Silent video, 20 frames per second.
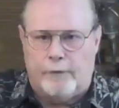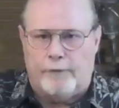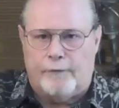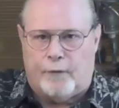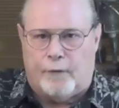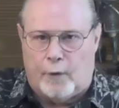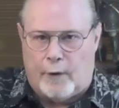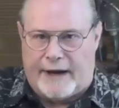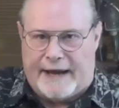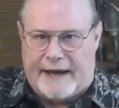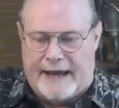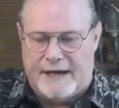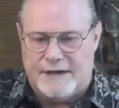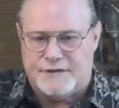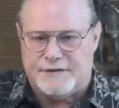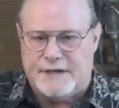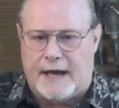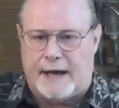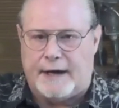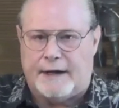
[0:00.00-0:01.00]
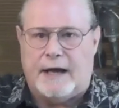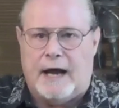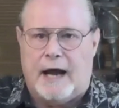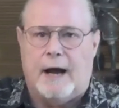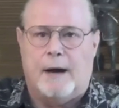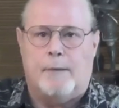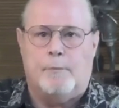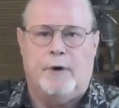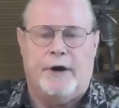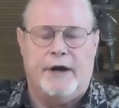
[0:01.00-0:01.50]
forecast dot
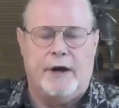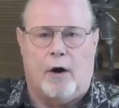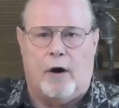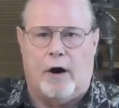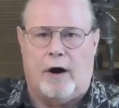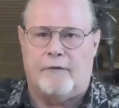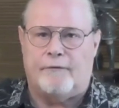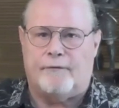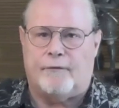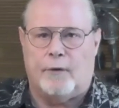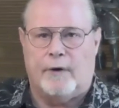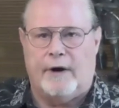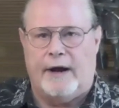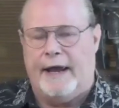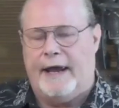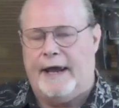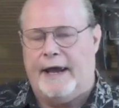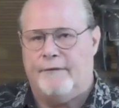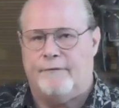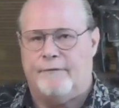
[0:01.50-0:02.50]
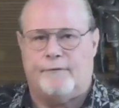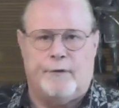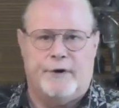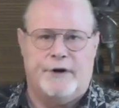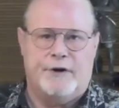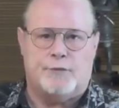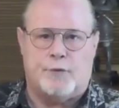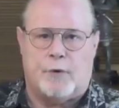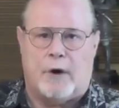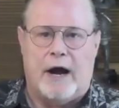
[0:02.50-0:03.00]
com. We offer a
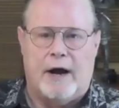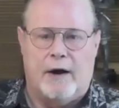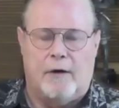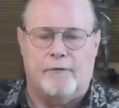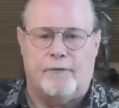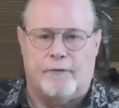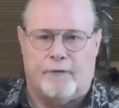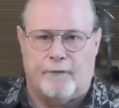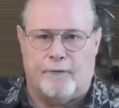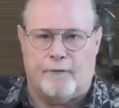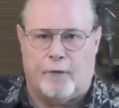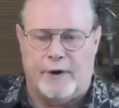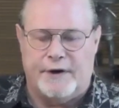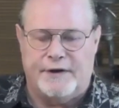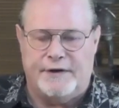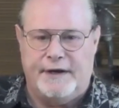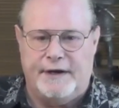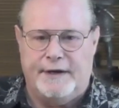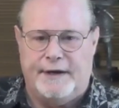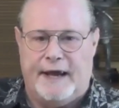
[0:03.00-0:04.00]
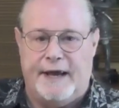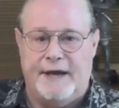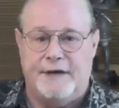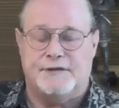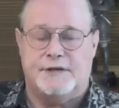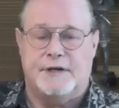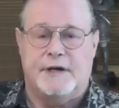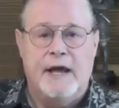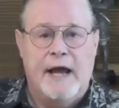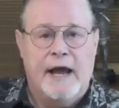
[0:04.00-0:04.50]
free trial for fourteen
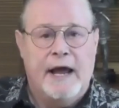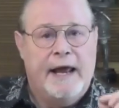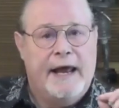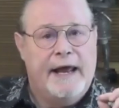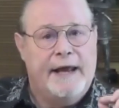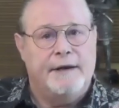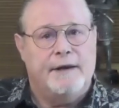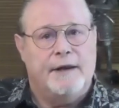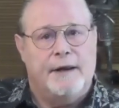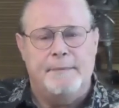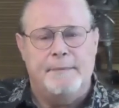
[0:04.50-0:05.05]
days. And, and let me